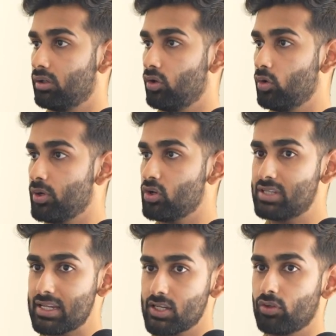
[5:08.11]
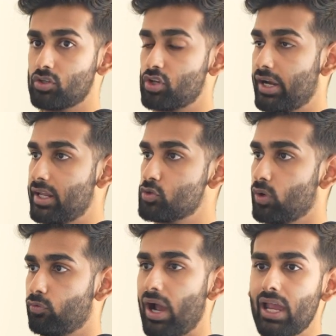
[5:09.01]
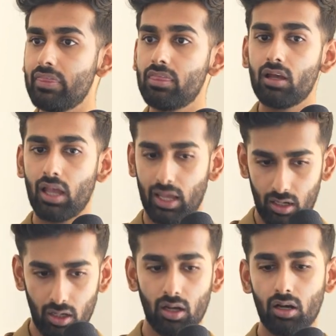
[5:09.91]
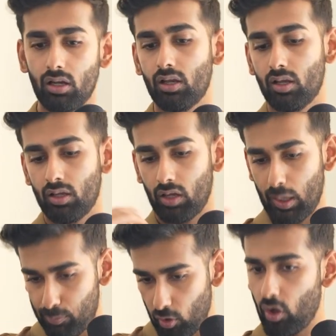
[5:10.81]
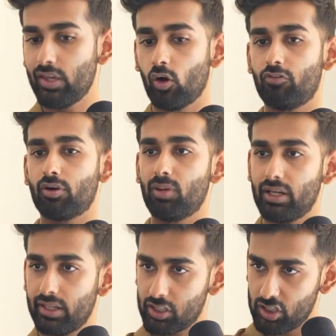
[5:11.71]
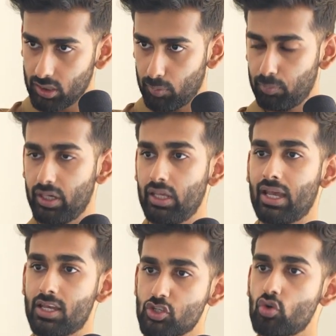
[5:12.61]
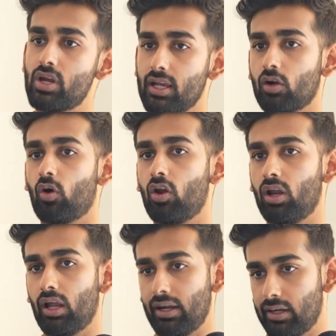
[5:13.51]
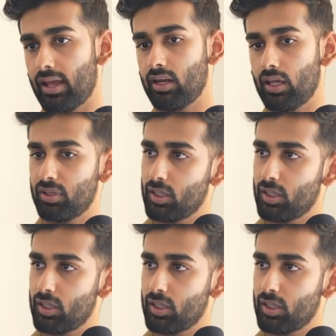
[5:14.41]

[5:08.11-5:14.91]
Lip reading: You know, because that's how the society is worked. Why the hell a employee of a multinational company has to take a call at 10 a.m.